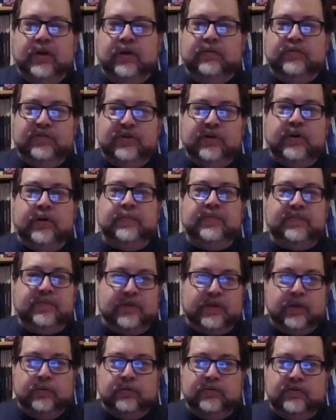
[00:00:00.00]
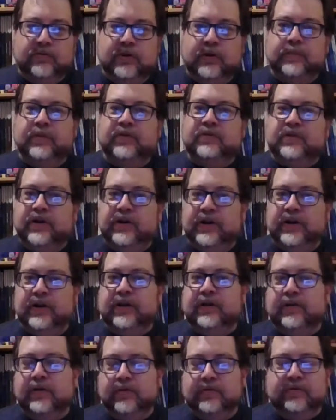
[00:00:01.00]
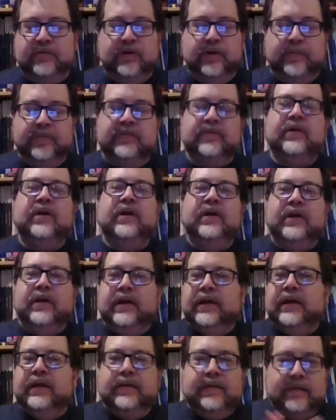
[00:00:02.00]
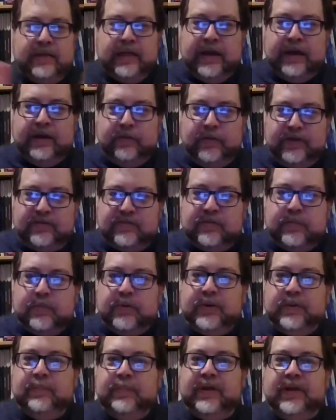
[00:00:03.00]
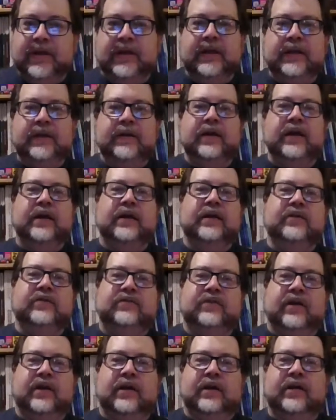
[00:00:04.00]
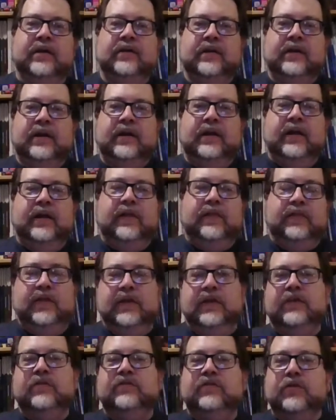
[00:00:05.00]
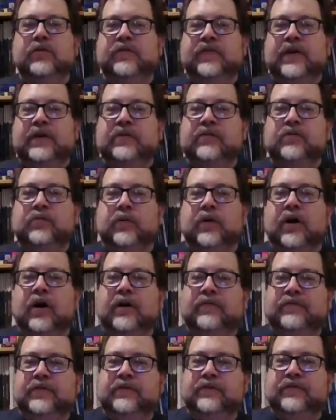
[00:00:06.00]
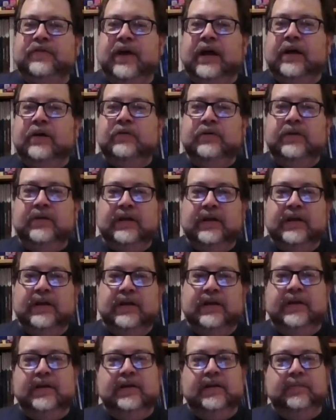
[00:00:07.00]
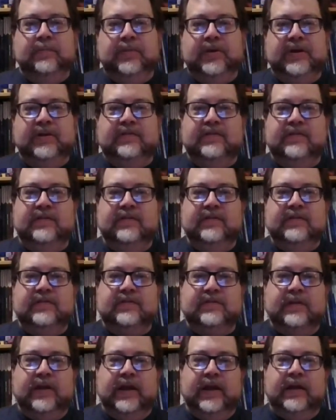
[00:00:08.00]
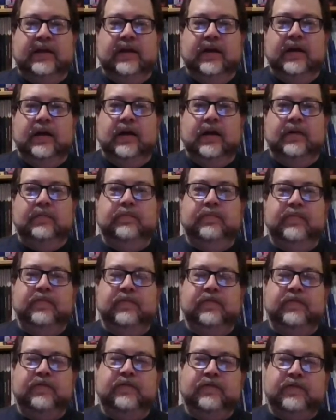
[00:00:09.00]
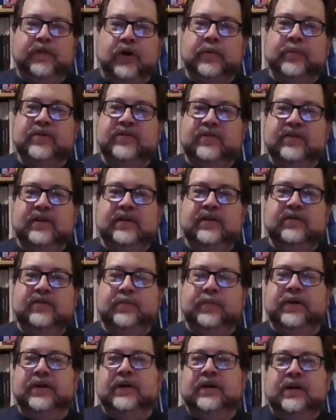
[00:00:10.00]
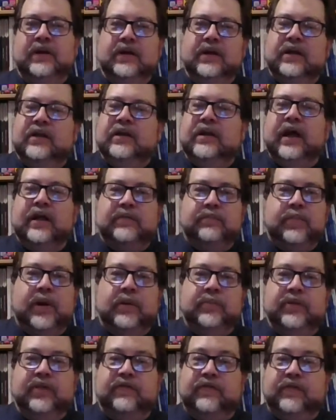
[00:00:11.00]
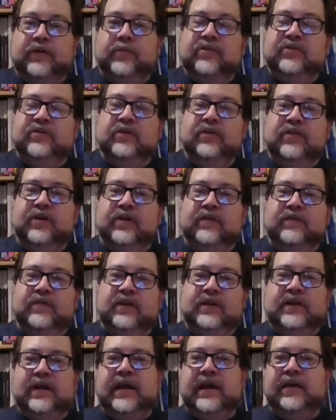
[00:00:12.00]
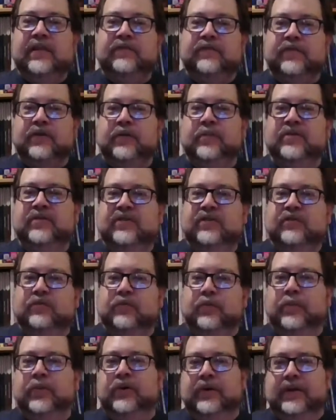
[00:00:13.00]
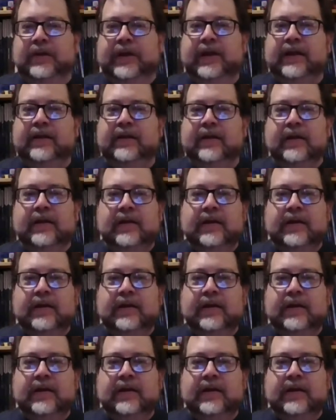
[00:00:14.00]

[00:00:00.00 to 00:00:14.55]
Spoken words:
syrups, the Coke syrup, the cherry Coke syrup. Anyways, the point being is these soda fountains were often found in places like pharmacies, but not probably the pharmacy you think of today. The pharmacies were more like